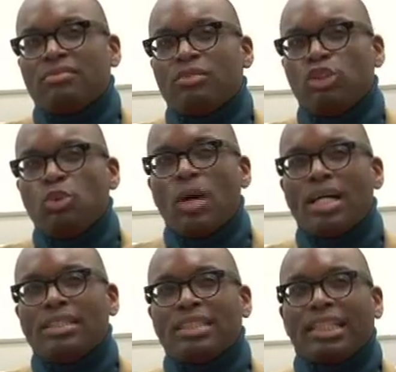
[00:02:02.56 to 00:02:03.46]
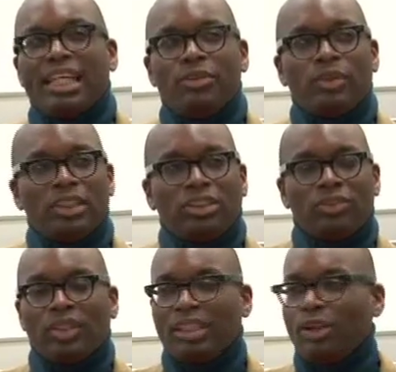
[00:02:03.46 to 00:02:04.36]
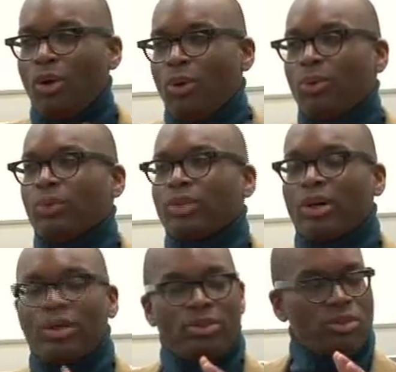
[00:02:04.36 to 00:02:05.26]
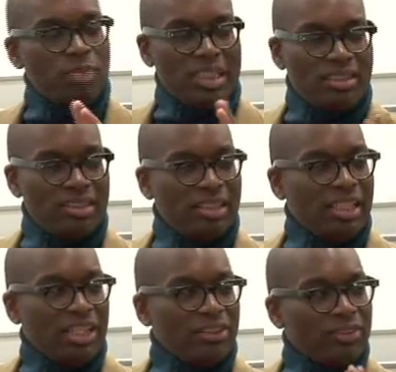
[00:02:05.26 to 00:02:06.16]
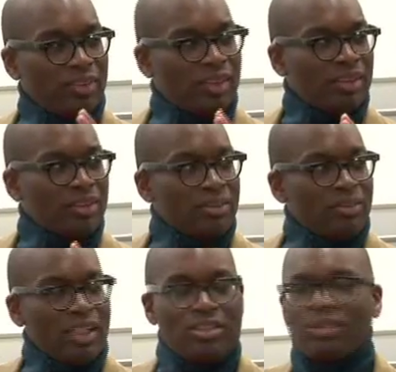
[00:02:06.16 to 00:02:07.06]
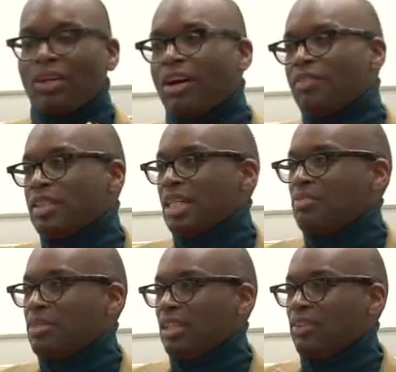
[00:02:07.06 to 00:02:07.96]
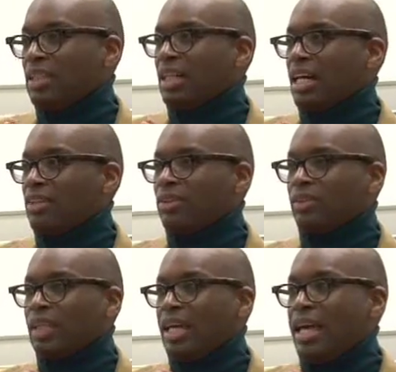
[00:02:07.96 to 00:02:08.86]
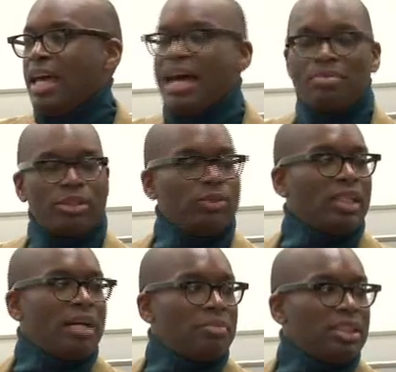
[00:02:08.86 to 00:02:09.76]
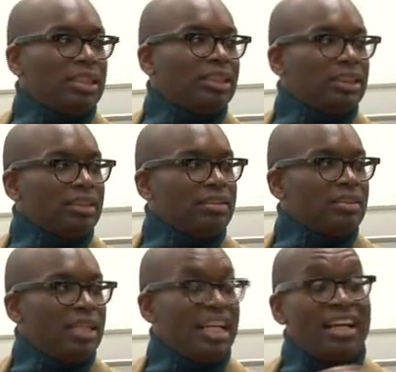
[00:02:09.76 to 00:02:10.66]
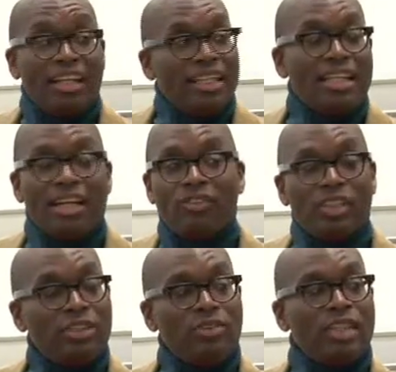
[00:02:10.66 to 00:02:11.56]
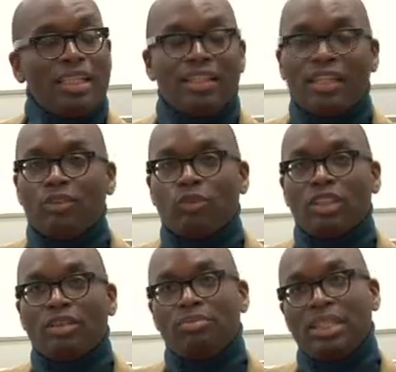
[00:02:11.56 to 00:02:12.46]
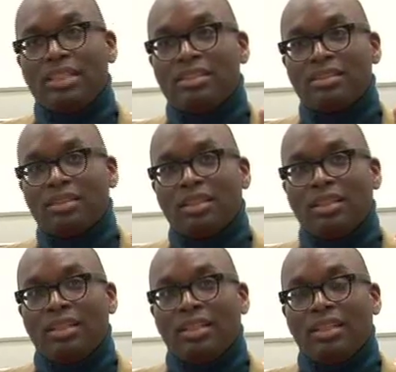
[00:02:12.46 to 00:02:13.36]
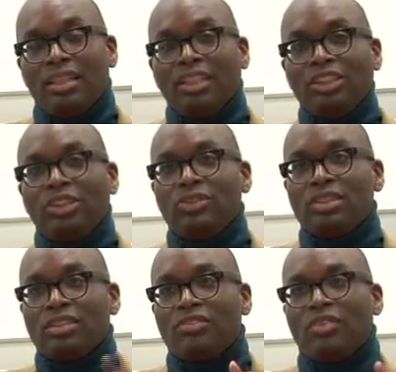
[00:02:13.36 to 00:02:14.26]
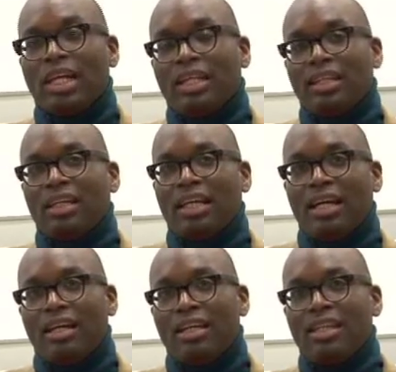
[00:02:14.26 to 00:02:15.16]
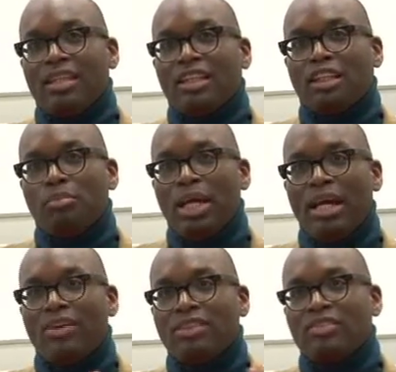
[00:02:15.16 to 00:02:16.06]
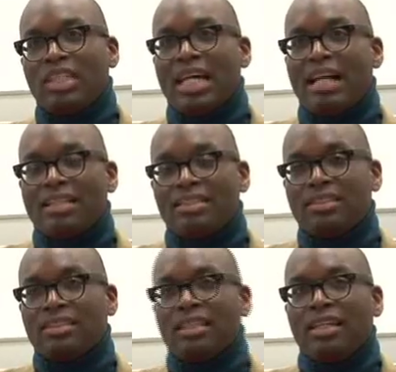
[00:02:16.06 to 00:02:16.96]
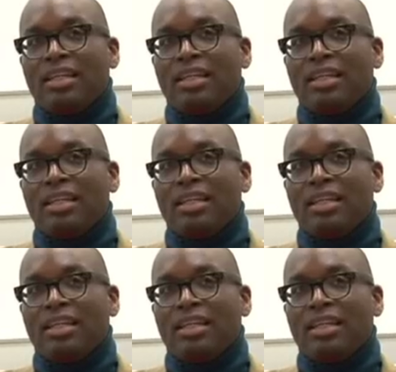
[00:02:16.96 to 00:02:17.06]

nuanced language to really hold all those pieces together, right? So that oftentimes they're in either absolute competition. And again, I really do think that one of the biggest issues is the fact that the comparative analysis